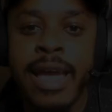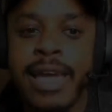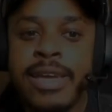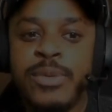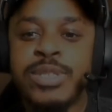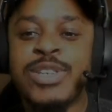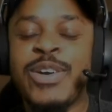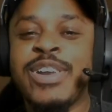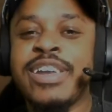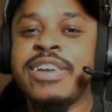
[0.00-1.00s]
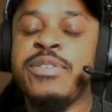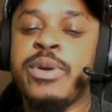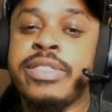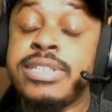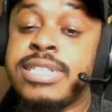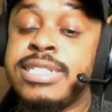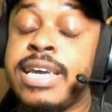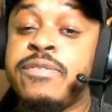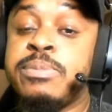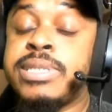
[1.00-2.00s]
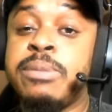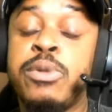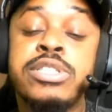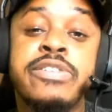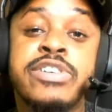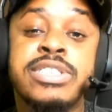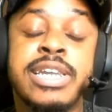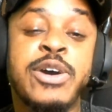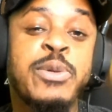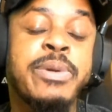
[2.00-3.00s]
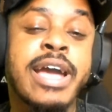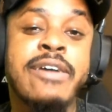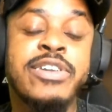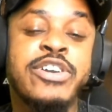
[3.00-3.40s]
Hey, what's going on, everyone? This is Zen from Zen Multiverse, and I hope you're having a